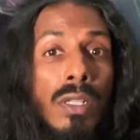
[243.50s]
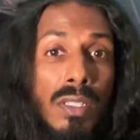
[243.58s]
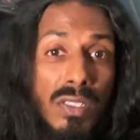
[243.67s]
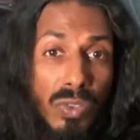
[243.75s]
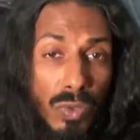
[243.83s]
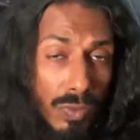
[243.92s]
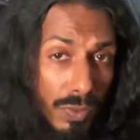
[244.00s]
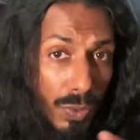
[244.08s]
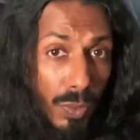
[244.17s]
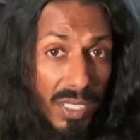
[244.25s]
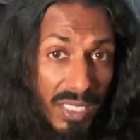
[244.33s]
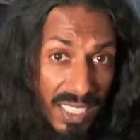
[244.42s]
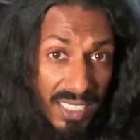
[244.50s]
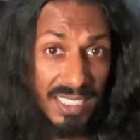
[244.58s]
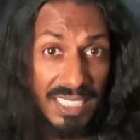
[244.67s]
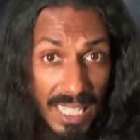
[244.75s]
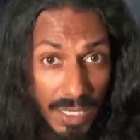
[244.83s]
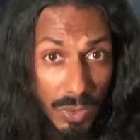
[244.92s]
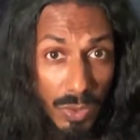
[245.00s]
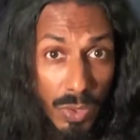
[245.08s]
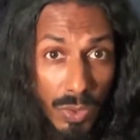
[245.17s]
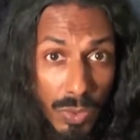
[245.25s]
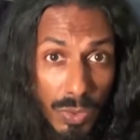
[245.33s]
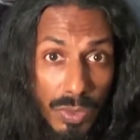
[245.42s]
So if you're running like a
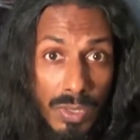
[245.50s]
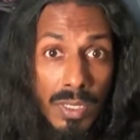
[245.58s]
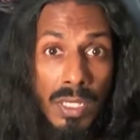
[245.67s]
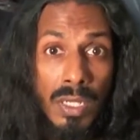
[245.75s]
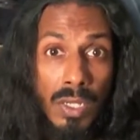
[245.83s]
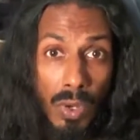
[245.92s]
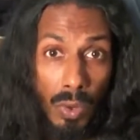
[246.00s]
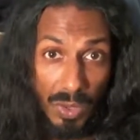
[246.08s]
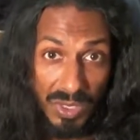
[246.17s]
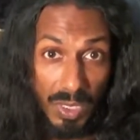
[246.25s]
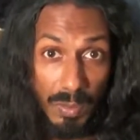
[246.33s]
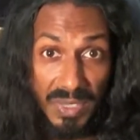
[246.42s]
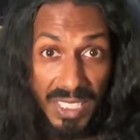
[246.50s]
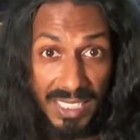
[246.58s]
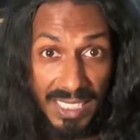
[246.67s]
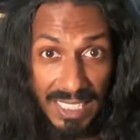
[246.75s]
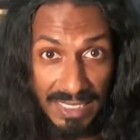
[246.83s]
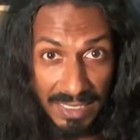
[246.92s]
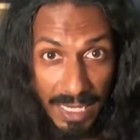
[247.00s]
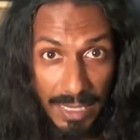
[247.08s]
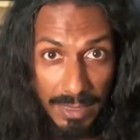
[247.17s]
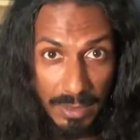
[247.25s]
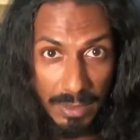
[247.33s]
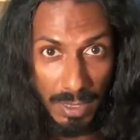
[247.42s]
standalone or something that's
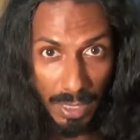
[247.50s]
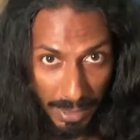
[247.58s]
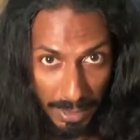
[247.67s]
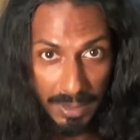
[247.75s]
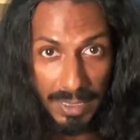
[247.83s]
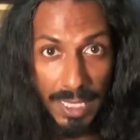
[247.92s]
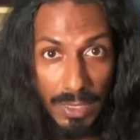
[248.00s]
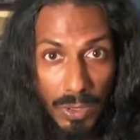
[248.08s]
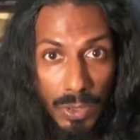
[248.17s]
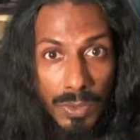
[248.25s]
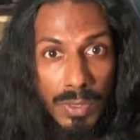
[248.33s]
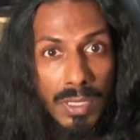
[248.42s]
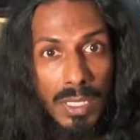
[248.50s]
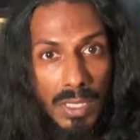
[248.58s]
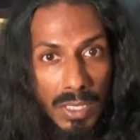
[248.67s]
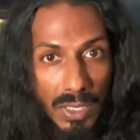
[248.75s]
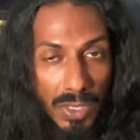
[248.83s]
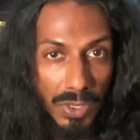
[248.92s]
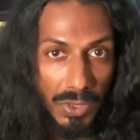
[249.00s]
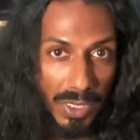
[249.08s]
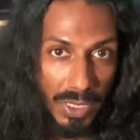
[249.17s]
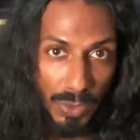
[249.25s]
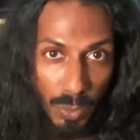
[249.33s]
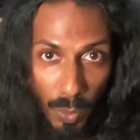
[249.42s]
nice like a standalone, you
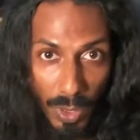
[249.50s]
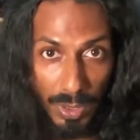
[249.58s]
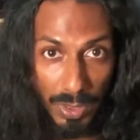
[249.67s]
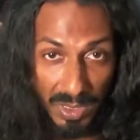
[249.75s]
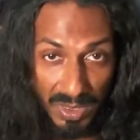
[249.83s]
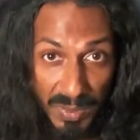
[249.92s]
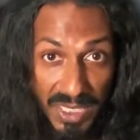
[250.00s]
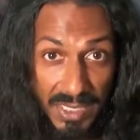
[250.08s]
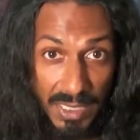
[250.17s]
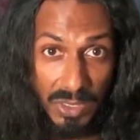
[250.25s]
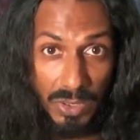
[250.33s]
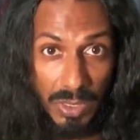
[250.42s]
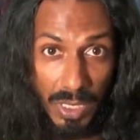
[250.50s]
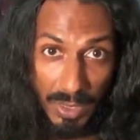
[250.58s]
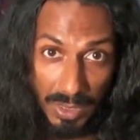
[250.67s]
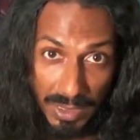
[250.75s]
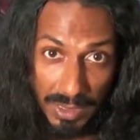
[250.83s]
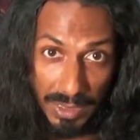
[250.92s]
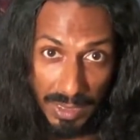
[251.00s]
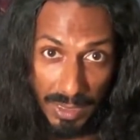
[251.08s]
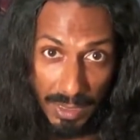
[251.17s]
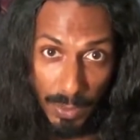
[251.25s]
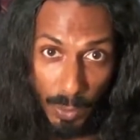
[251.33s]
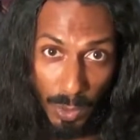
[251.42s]
get to run a speed sensor there and
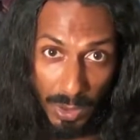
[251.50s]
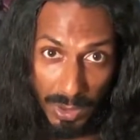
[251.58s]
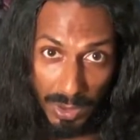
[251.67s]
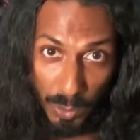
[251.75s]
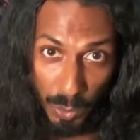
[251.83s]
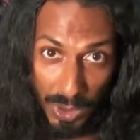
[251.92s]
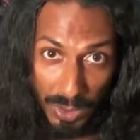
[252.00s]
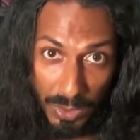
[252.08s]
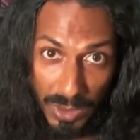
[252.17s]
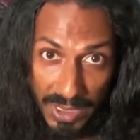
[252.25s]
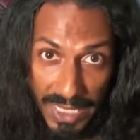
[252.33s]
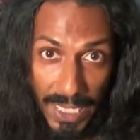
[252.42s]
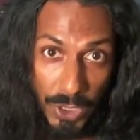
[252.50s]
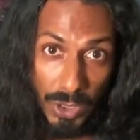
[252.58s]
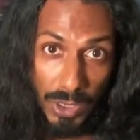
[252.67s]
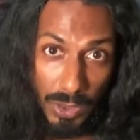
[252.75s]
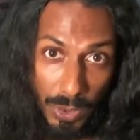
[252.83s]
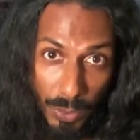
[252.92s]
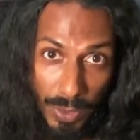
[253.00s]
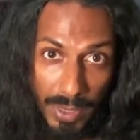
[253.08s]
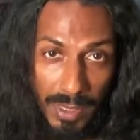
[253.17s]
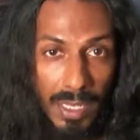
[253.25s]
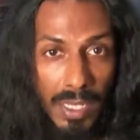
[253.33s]
see what the wheel is actually doing,